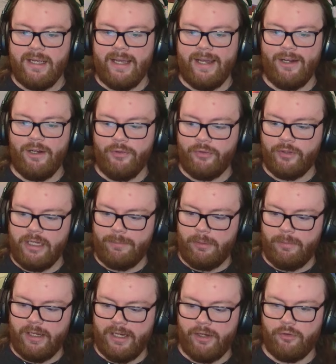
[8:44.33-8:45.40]
And also keep in
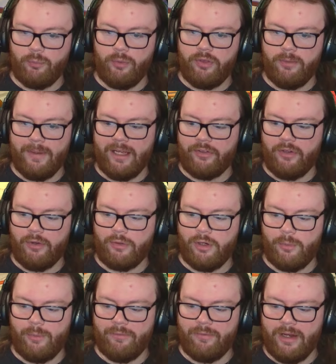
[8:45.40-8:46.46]
mind, with the max health card,
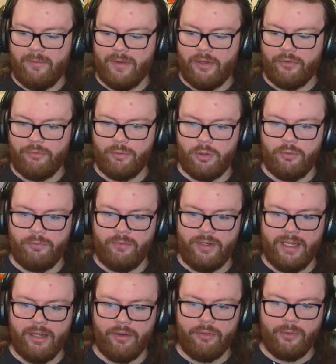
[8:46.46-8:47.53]
we have 5,450
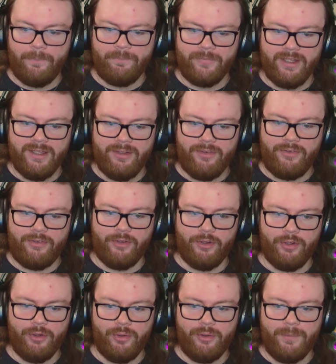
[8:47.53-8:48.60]
health.
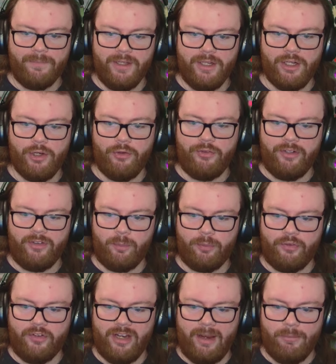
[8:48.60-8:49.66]
So, you know,
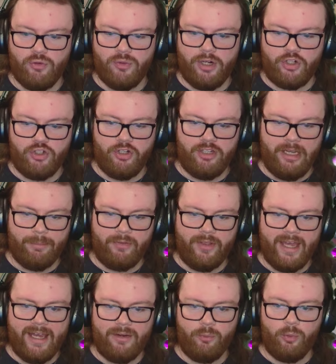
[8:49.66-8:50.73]
60% damage reduction on top of
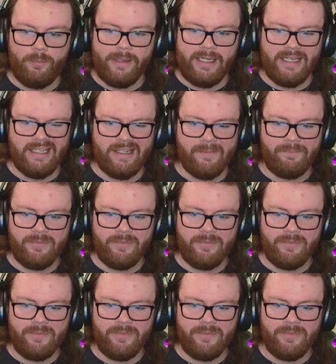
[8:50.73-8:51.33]
that will be